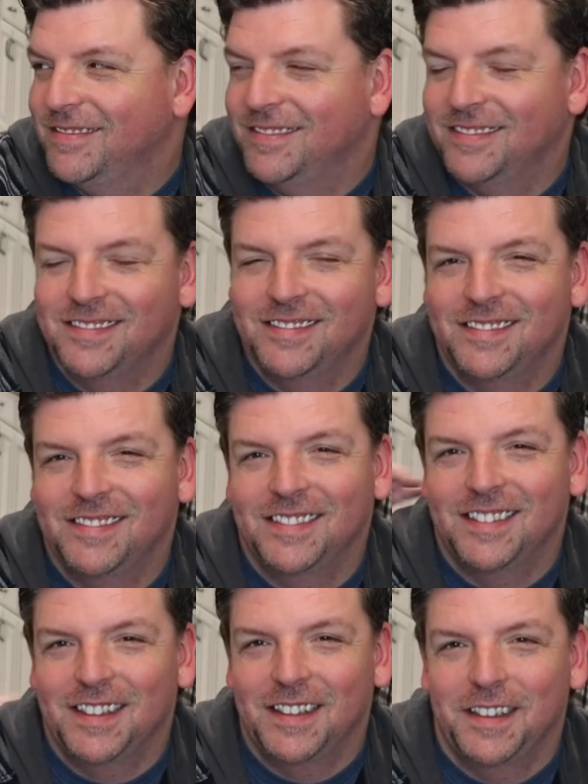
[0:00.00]

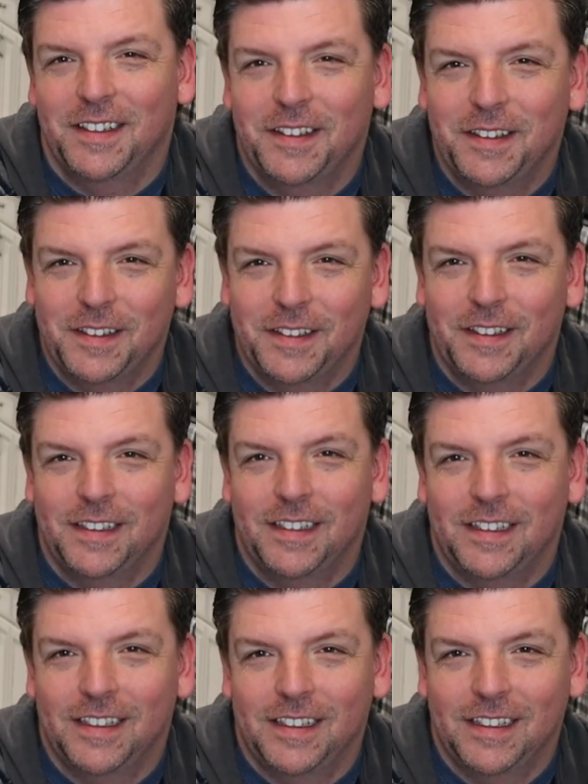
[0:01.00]

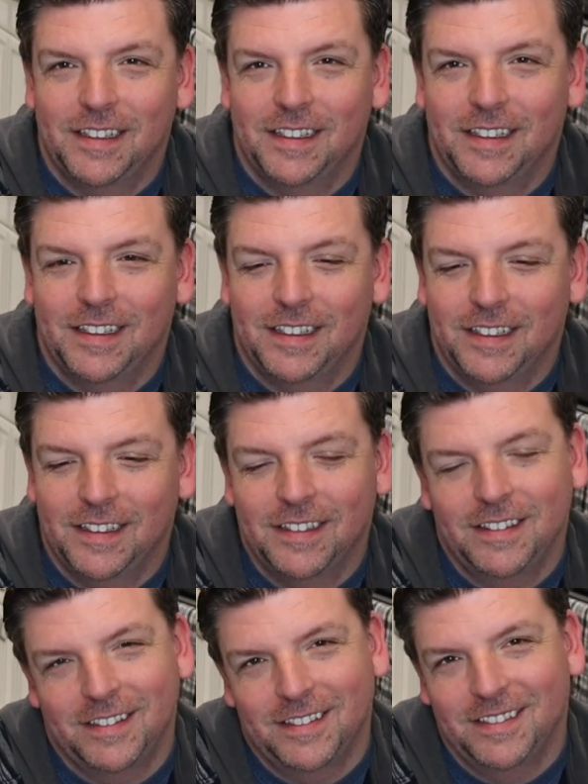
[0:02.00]

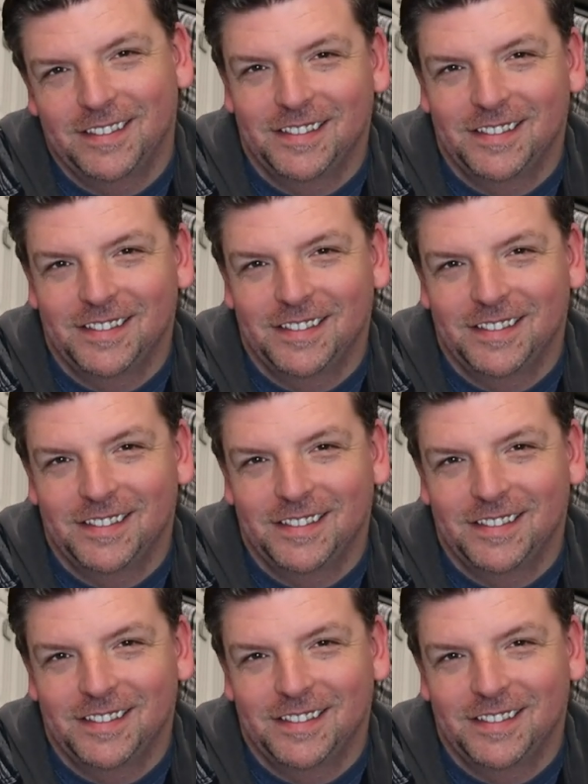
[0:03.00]
(not speaking)